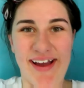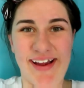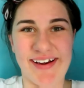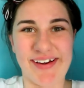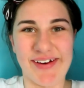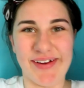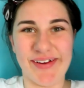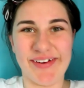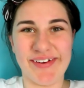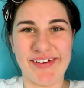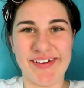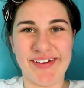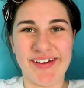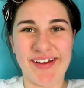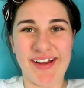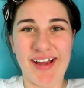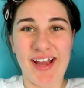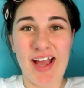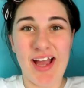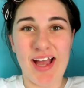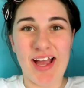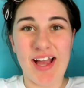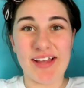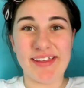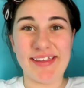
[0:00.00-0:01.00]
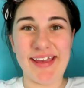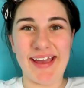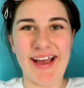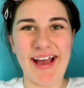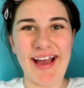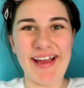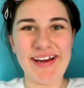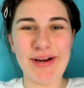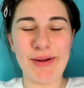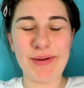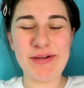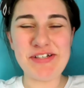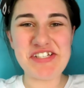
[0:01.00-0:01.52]
I
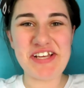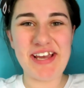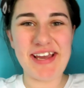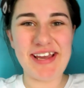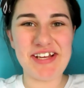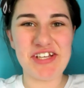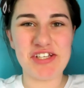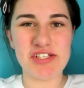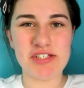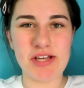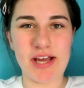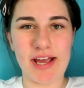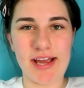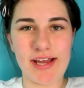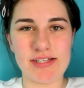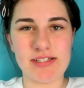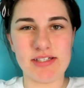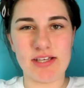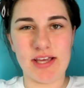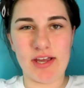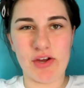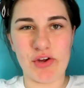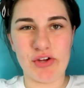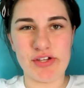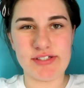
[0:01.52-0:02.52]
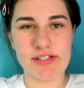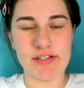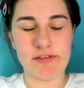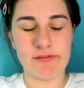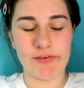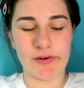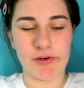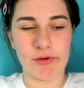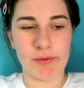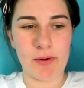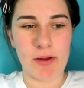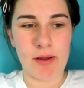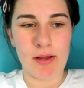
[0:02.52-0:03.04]
know it changed. I had to get rid of the
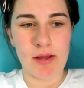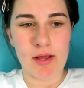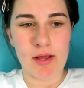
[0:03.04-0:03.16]
phone.